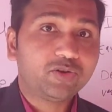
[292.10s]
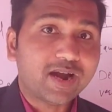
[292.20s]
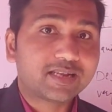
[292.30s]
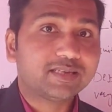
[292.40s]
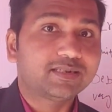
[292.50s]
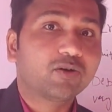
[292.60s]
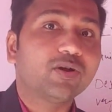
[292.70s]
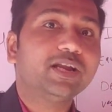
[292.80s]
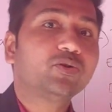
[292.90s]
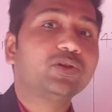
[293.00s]
adjust
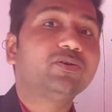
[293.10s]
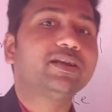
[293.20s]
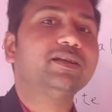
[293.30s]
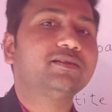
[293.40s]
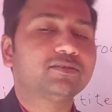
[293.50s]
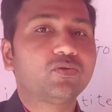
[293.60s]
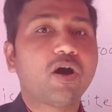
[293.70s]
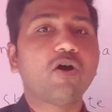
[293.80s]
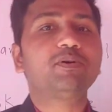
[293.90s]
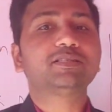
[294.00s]
according to your needs. So
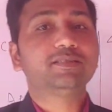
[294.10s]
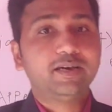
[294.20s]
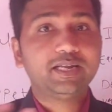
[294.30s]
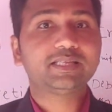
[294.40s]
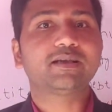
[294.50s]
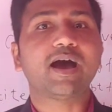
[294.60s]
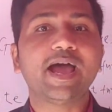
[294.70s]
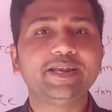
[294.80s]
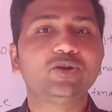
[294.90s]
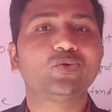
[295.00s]
how much risk
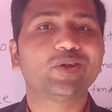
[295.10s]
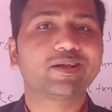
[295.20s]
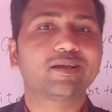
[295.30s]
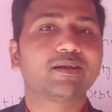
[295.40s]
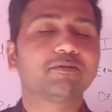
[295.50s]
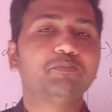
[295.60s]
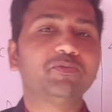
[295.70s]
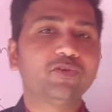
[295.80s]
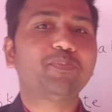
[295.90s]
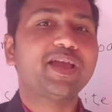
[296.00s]
I need to take
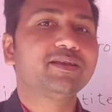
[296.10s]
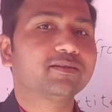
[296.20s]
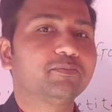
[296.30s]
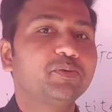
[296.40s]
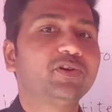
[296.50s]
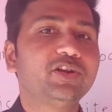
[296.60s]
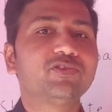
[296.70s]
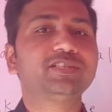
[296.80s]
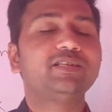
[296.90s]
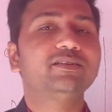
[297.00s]
before
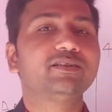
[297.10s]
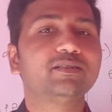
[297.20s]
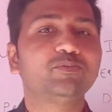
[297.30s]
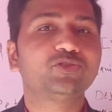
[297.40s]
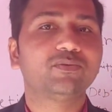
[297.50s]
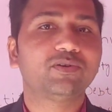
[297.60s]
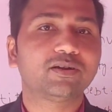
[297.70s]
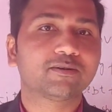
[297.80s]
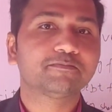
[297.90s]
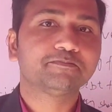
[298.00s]
investing in the mutual fund.